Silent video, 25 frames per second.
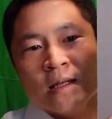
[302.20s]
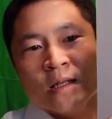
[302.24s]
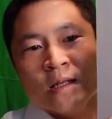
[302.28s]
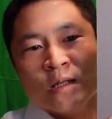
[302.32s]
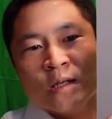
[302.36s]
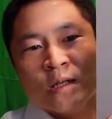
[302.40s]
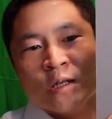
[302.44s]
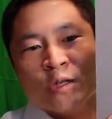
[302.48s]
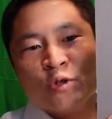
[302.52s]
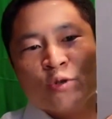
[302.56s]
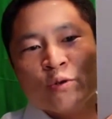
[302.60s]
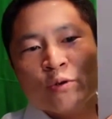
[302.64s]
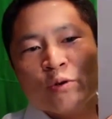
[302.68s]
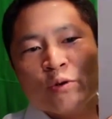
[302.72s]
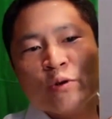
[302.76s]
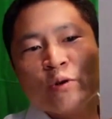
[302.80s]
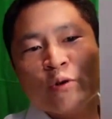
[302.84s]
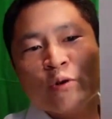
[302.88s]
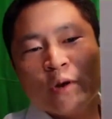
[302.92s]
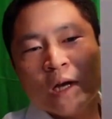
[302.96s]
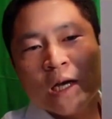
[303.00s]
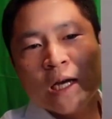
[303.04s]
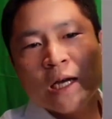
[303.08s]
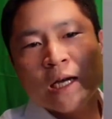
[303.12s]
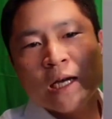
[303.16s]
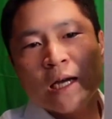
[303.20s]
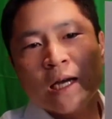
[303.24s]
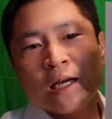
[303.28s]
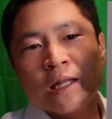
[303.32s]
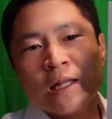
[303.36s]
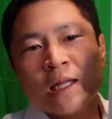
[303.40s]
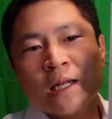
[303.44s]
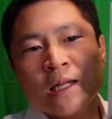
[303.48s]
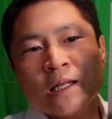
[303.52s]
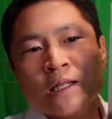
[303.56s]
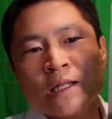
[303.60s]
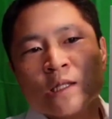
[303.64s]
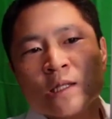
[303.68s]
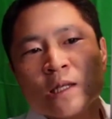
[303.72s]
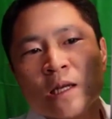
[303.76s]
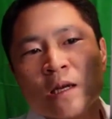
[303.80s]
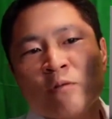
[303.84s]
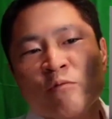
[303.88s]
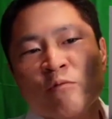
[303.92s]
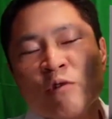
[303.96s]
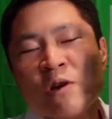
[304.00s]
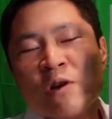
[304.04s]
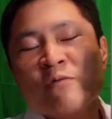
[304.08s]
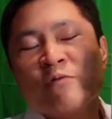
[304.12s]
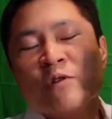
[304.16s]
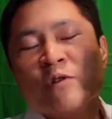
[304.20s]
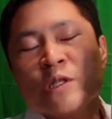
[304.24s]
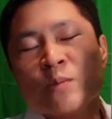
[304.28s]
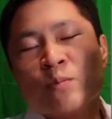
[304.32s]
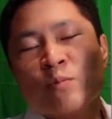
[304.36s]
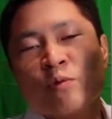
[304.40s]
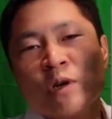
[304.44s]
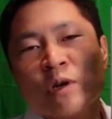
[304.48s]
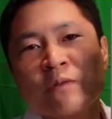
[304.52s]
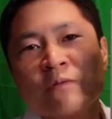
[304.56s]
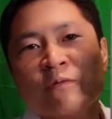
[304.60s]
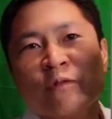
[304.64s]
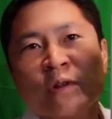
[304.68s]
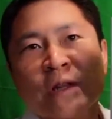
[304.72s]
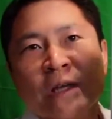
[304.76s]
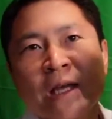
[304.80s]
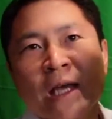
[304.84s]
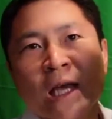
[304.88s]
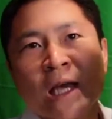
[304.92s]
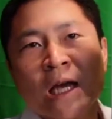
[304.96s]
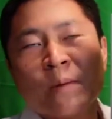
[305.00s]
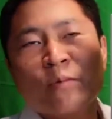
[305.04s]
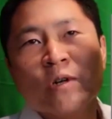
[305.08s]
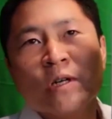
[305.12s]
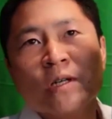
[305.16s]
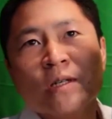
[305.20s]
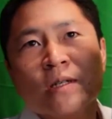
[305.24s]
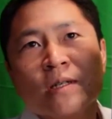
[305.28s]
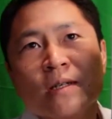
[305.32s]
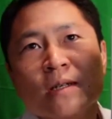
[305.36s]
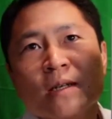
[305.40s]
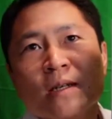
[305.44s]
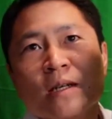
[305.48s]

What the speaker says: is a true gray, and then it's a reference point for the camera.